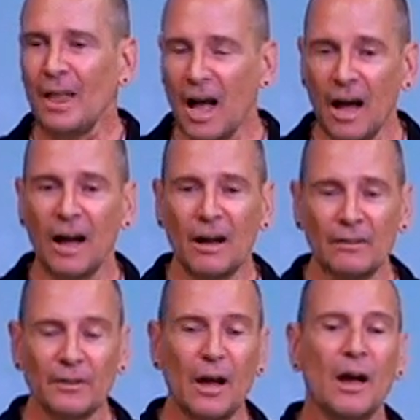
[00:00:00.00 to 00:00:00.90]

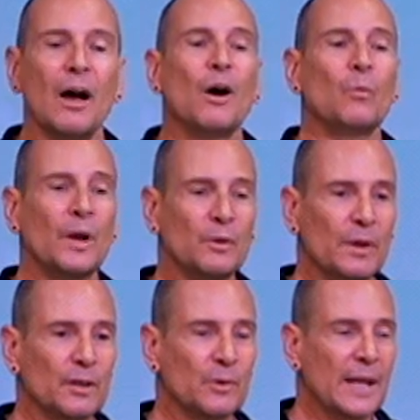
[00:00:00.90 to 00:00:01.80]
of what you want
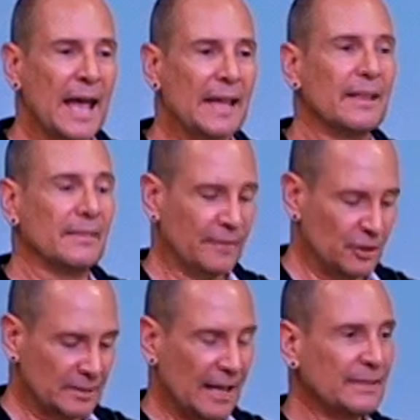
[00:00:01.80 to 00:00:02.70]
to create,
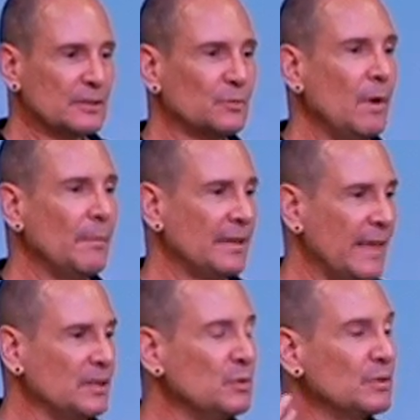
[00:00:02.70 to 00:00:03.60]
just like this woman,
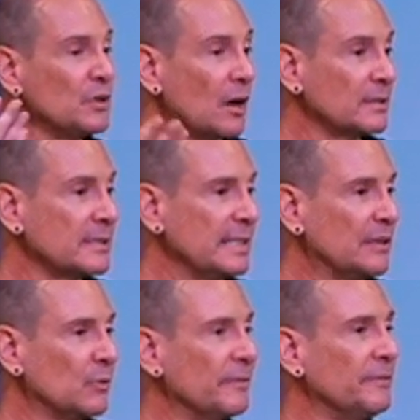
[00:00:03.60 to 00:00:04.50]
then you start to see
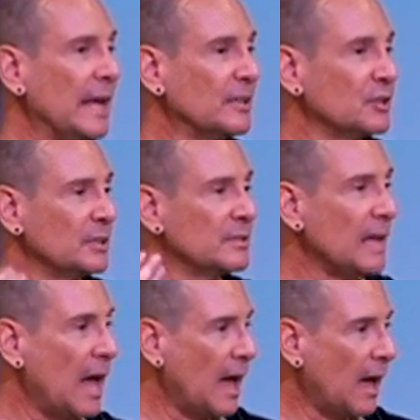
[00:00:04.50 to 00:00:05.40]
the reflections
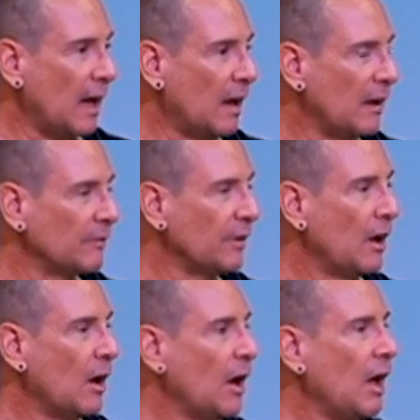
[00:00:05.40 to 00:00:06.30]
of
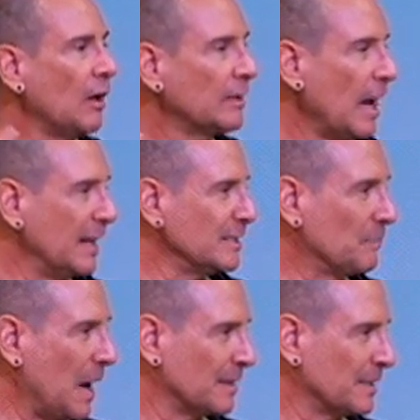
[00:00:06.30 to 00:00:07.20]
all kinds of
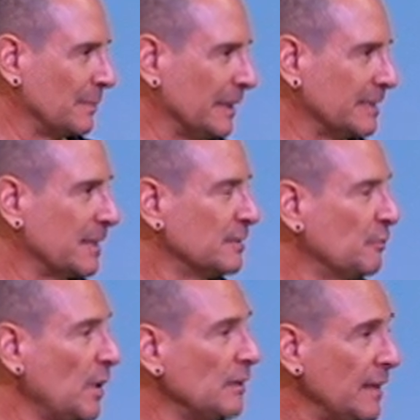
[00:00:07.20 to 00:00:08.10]
possibilities. Because
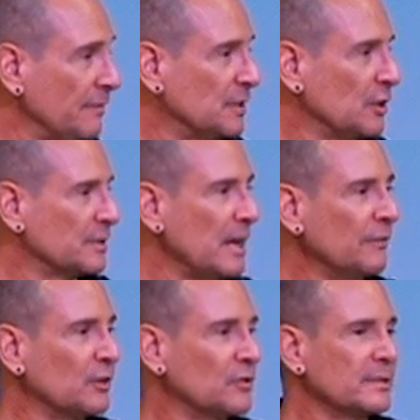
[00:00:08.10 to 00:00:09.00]
left to yourself,
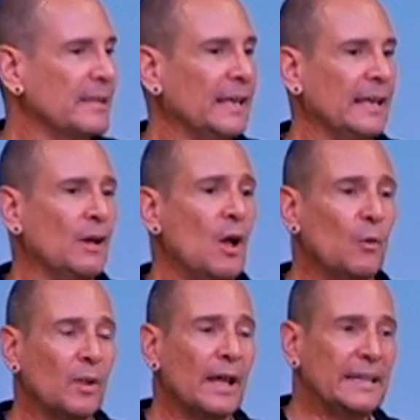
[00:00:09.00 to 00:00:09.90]
you're just thinking,
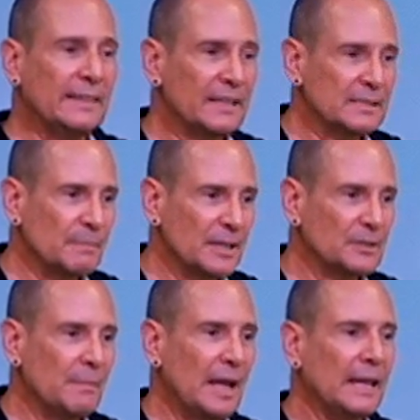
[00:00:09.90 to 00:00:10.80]
well, I need this much
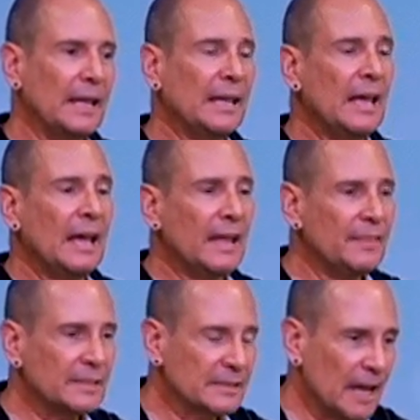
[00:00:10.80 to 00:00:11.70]
money and
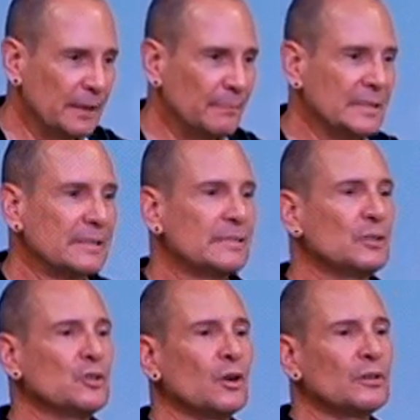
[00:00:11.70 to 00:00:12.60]
this kind of business
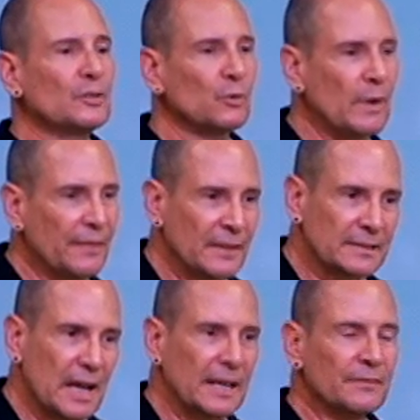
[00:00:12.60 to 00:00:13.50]
insurance to rent this
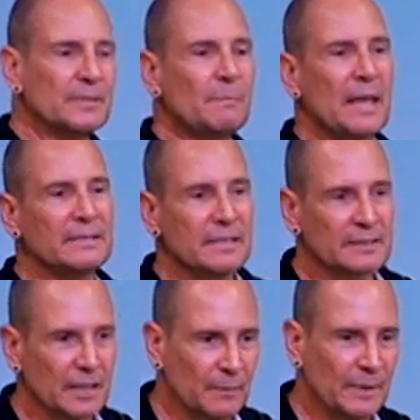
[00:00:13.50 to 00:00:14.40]
kind of a space that's
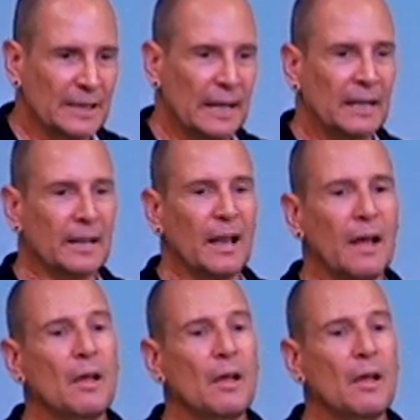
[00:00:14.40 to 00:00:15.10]
going to be da-da-da.